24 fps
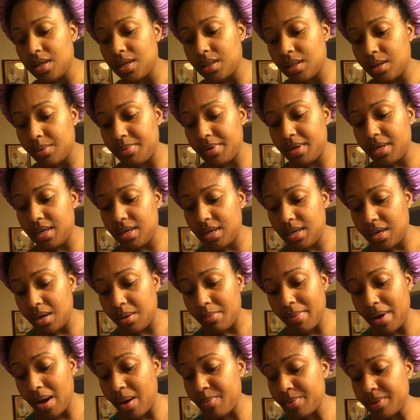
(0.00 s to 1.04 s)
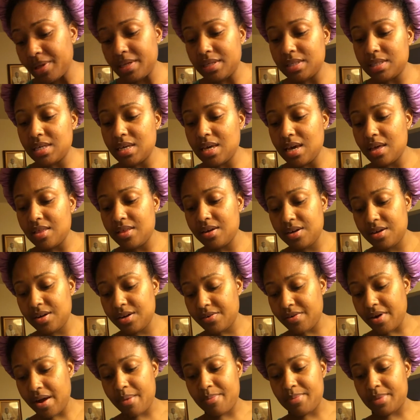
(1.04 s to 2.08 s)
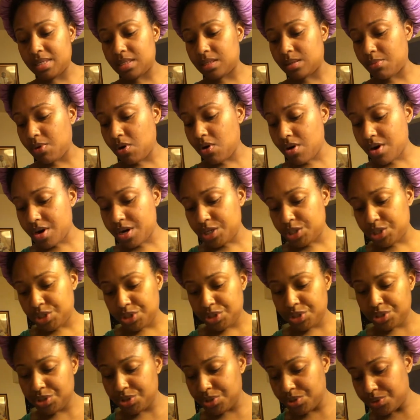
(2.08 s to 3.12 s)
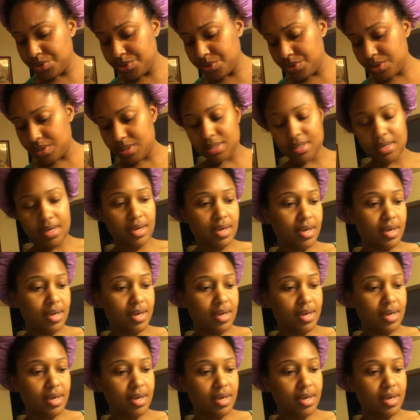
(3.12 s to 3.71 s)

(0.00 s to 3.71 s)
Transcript: let me get my plate together, grab me some orange juice,